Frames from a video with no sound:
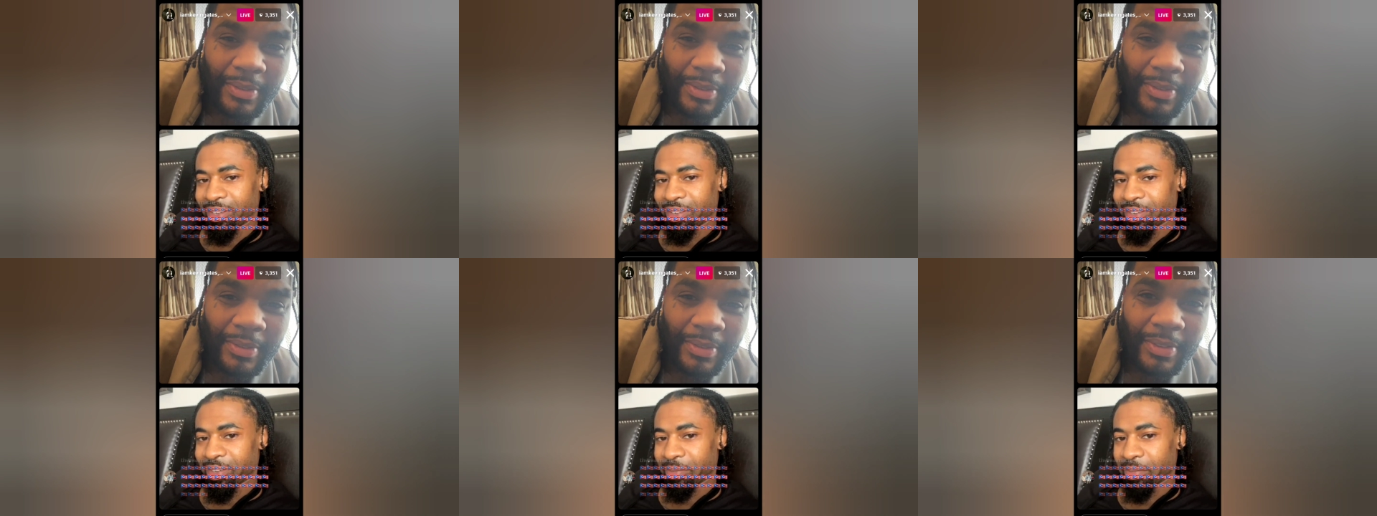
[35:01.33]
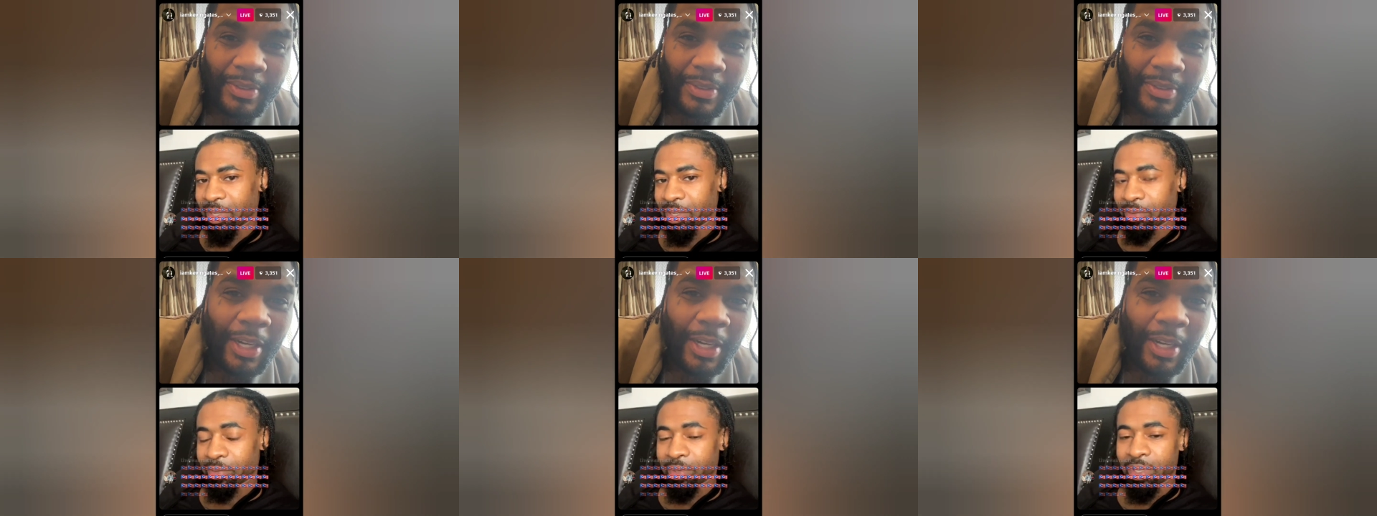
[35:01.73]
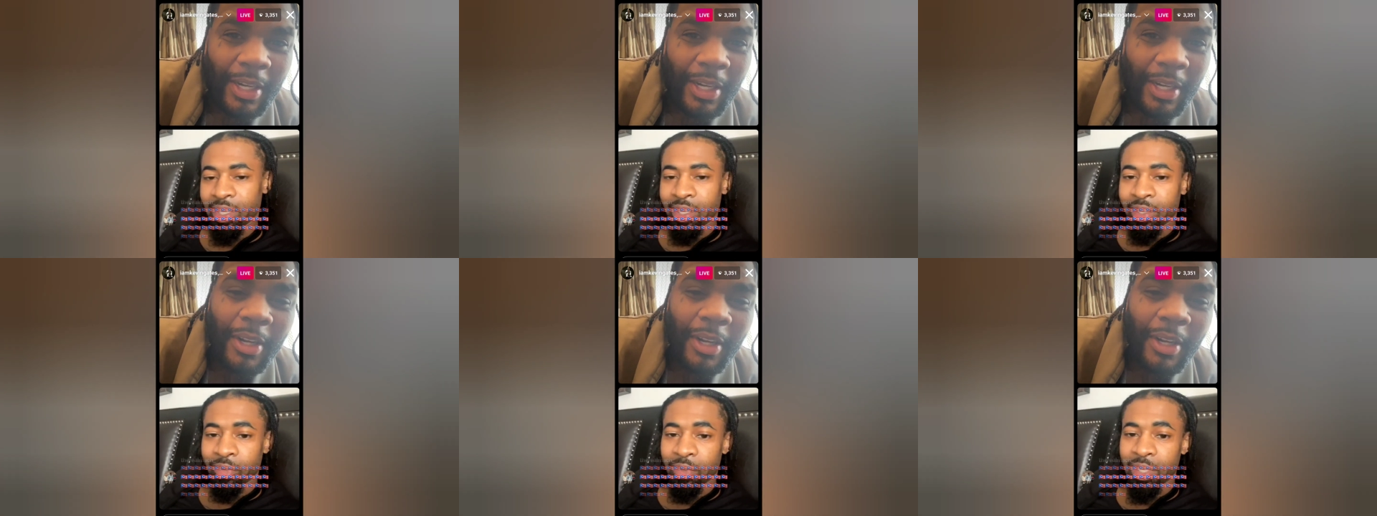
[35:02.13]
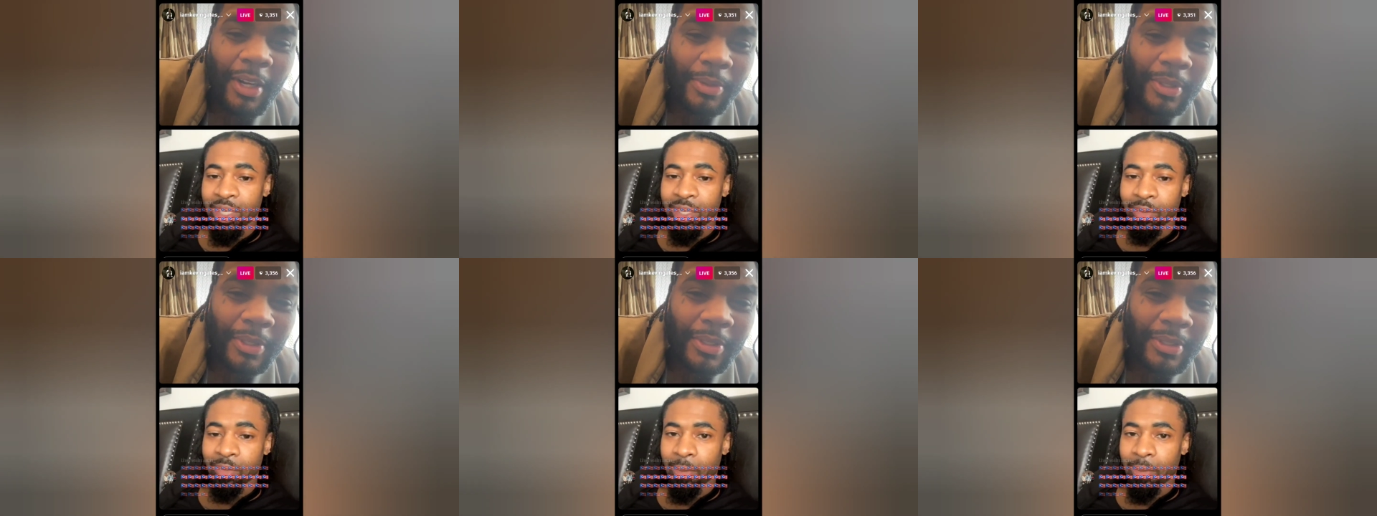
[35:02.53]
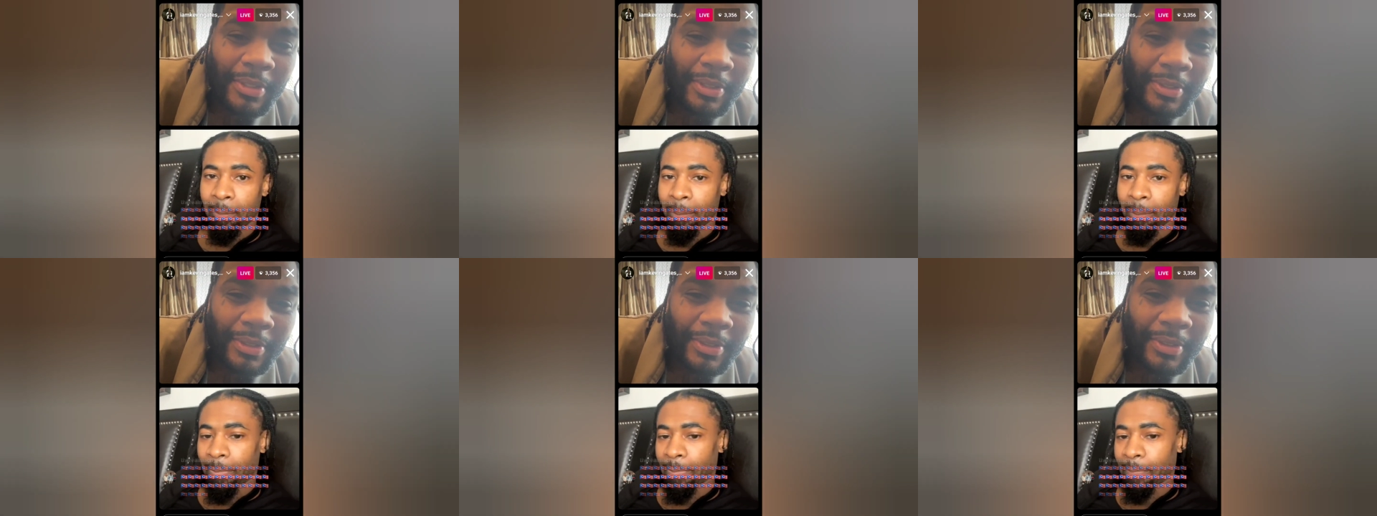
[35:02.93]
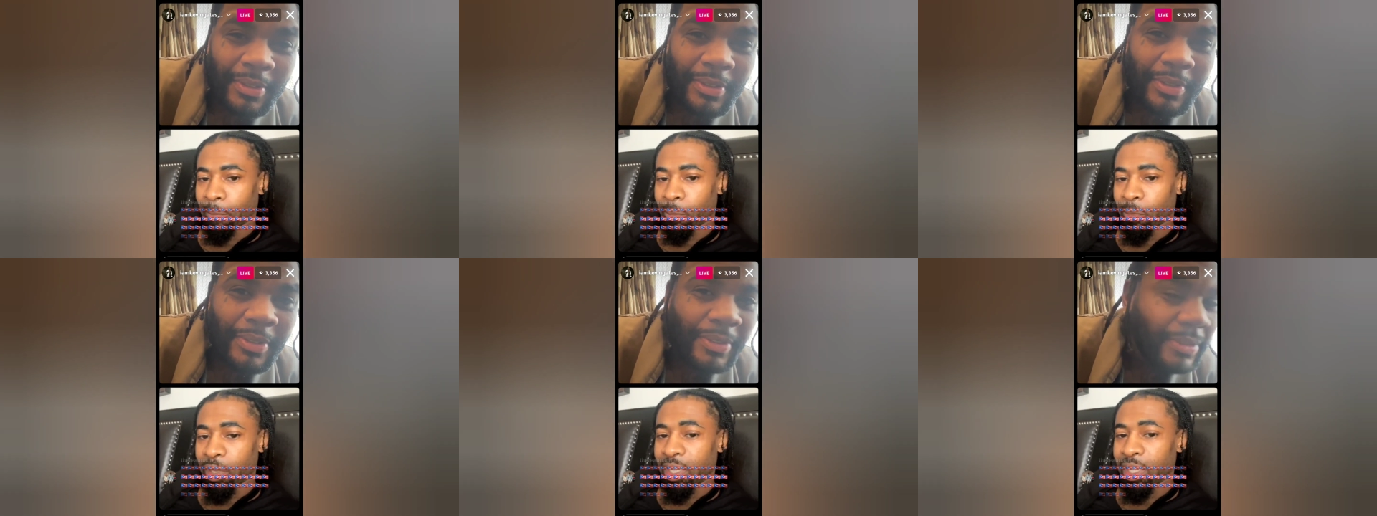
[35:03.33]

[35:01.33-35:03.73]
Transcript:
Speaker 1: You know what I mean? They the record we Get, we